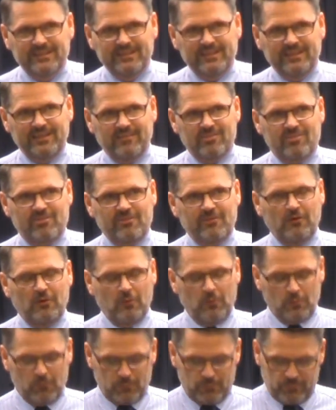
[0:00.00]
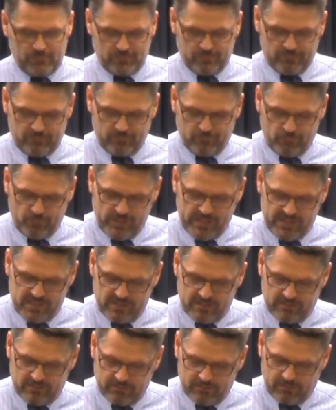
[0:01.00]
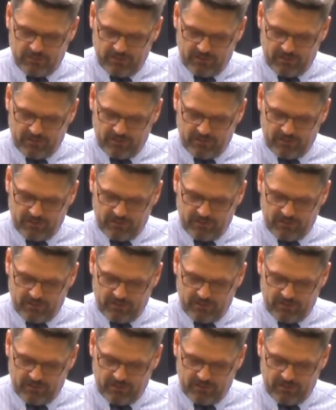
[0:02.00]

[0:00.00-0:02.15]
And so we